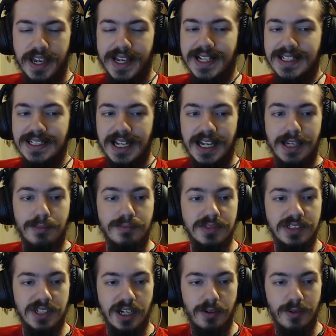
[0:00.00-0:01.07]
and I
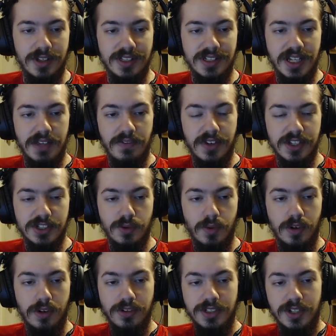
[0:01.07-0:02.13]
am done with Devious
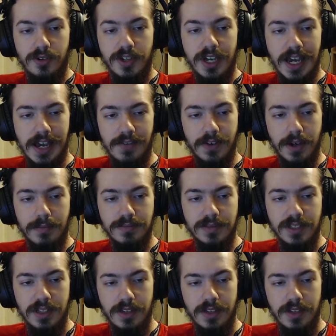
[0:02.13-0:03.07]
World and only have up